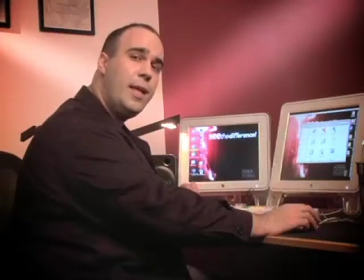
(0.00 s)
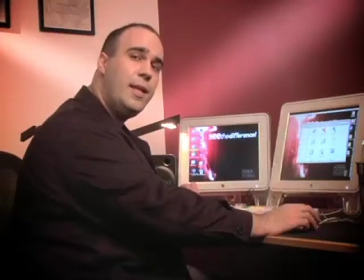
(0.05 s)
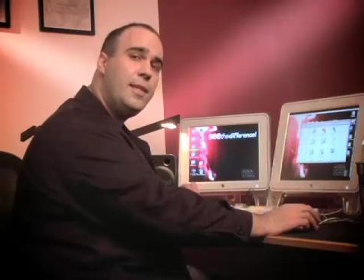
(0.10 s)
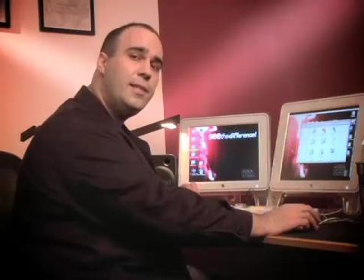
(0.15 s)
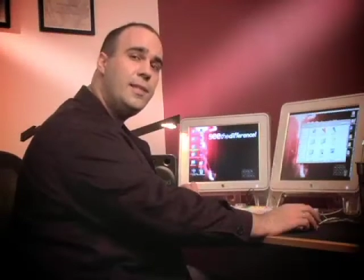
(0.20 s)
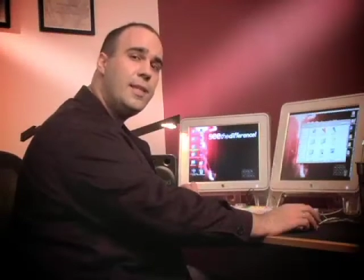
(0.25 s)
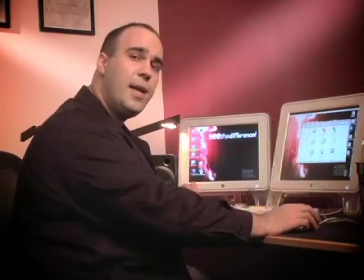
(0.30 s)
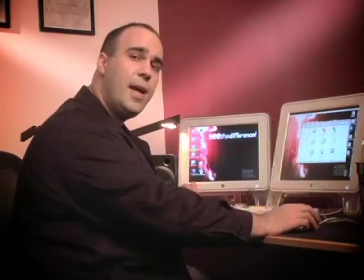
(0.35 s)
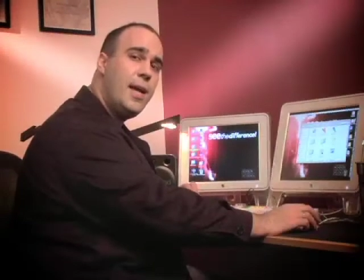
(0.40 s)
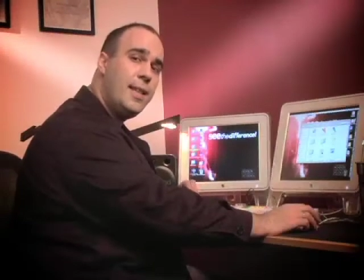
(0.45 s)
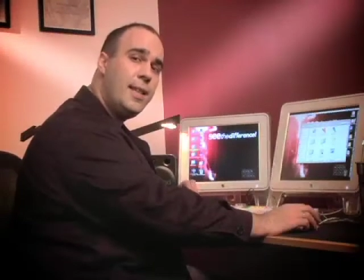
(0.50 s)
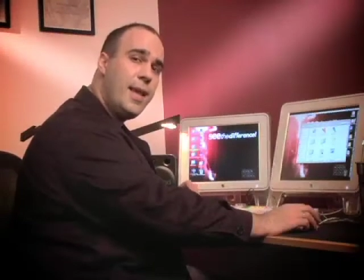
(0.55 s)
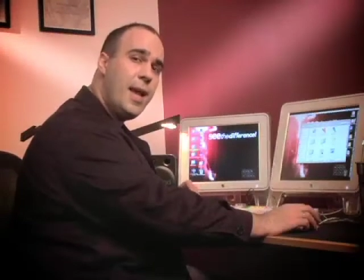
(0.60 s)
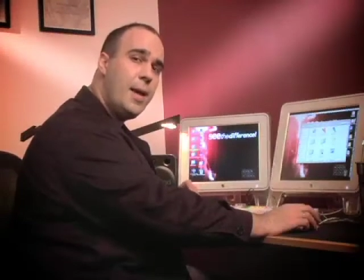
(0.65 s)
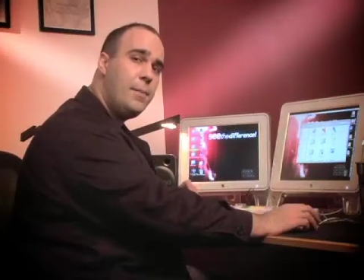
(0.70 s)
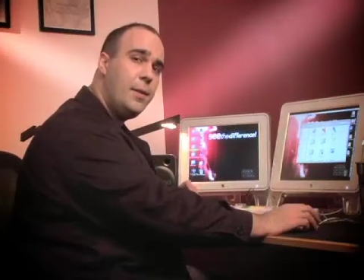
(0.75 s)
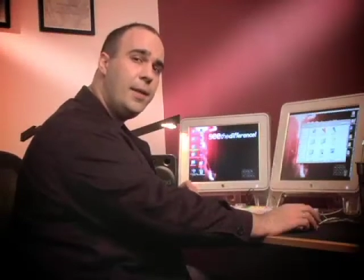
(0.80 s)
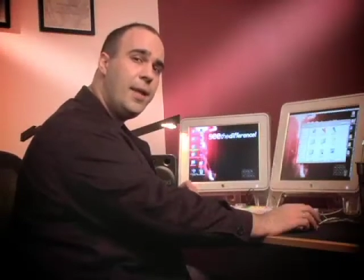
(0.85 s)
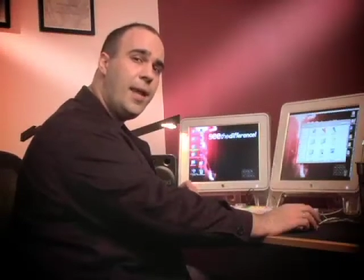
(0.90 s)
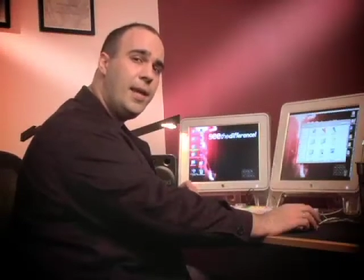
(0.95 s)
inside the
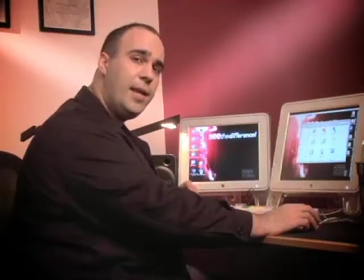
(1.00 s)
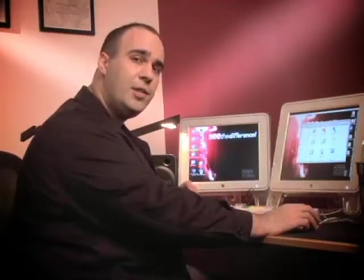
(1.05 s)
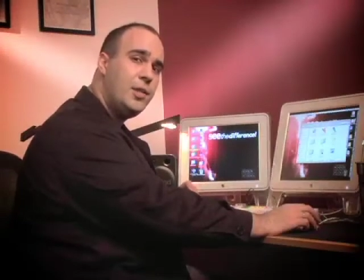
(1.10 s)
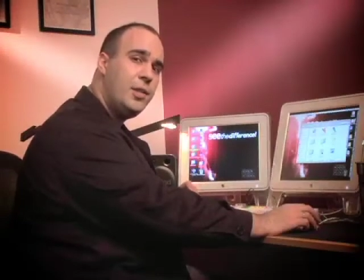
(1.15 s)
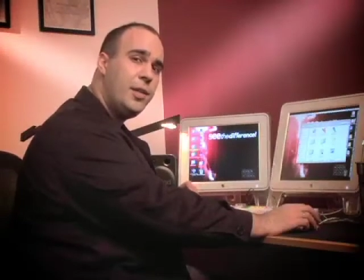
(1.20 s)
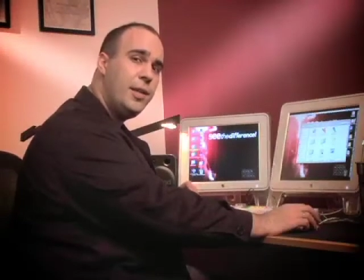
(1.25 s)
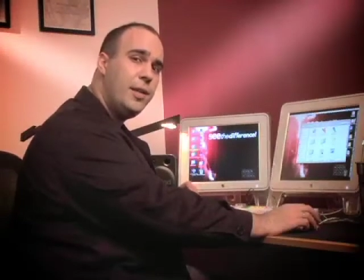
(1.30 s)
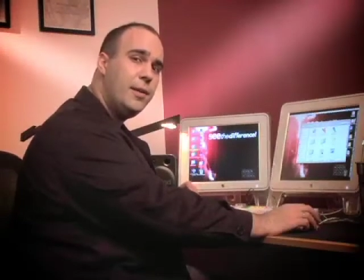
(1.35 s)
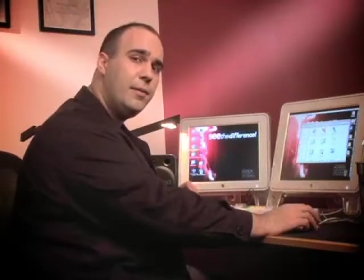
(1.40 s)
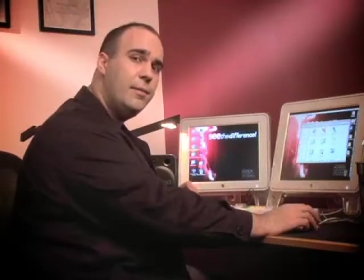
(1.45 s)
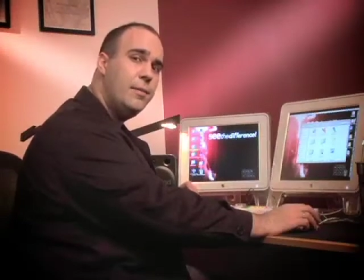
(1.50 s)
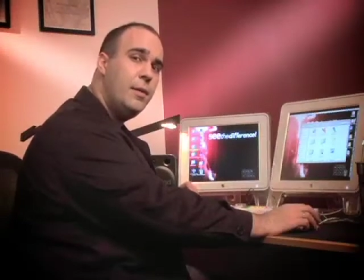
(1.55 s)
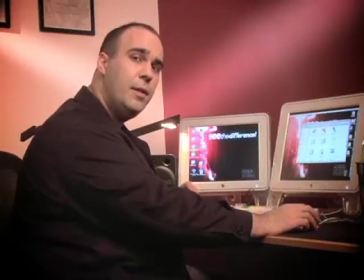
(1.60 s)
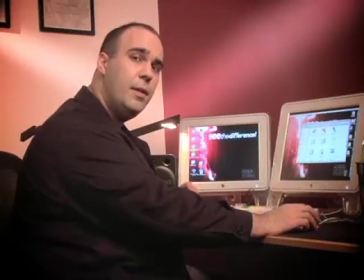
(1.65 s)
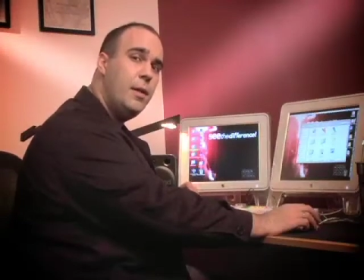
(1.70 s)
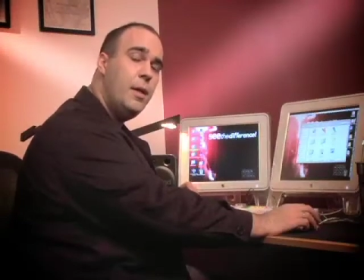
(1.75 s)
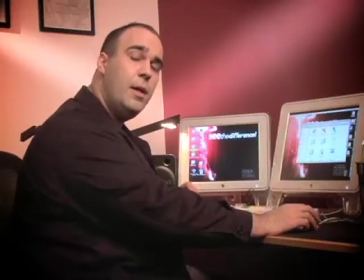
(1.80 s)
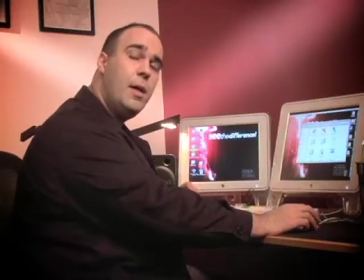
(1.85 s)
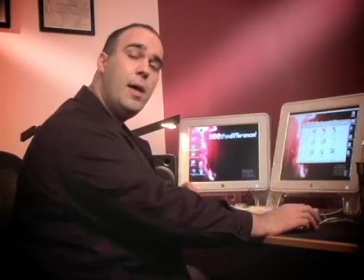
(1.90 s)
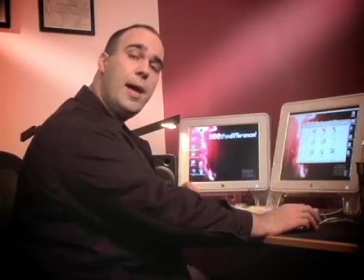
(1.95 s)
application here.
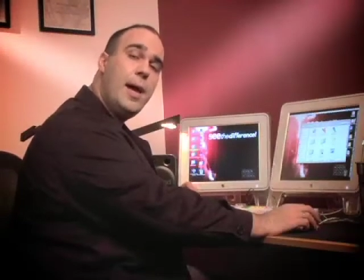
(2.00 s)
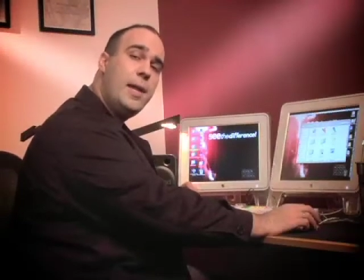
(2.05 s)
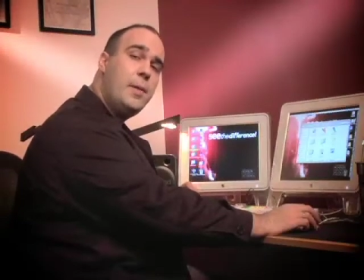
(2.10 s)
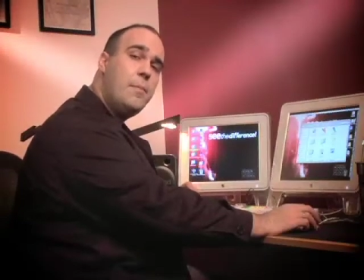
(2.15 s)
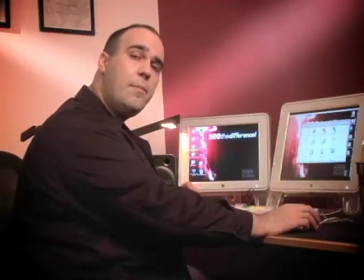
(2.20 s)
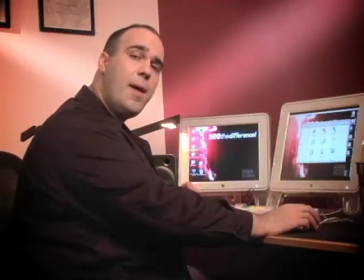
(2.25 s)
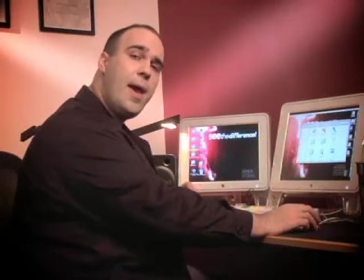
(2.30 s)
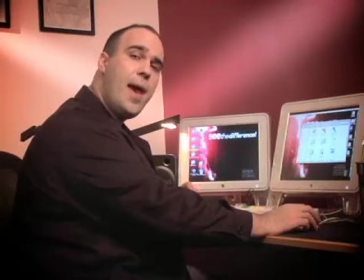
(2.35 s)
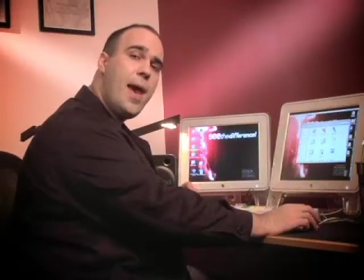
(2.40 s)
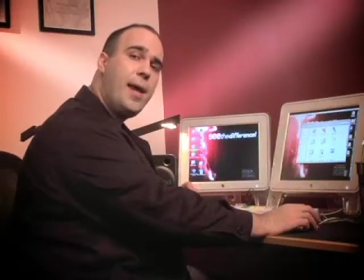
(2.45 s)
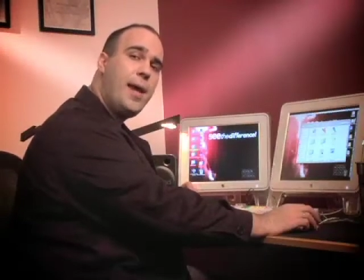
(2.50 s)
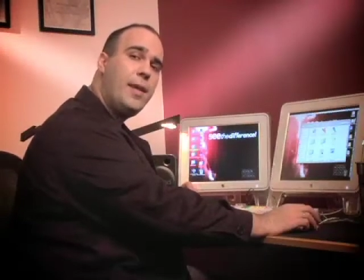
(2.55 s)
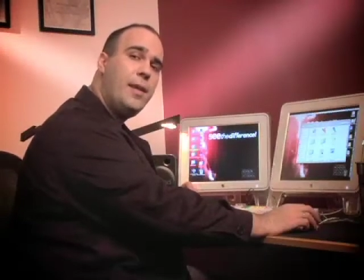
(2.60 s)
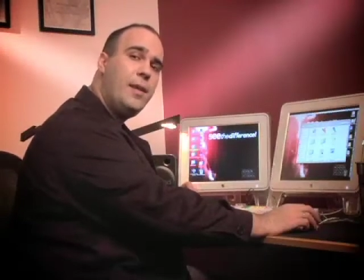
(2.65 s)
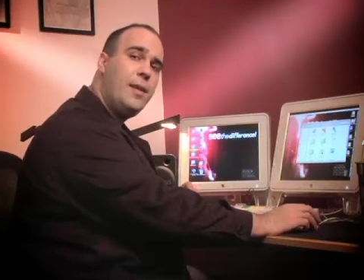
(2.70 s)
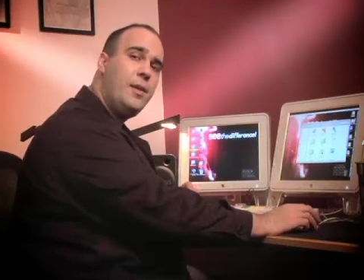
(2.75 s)
On a Mac,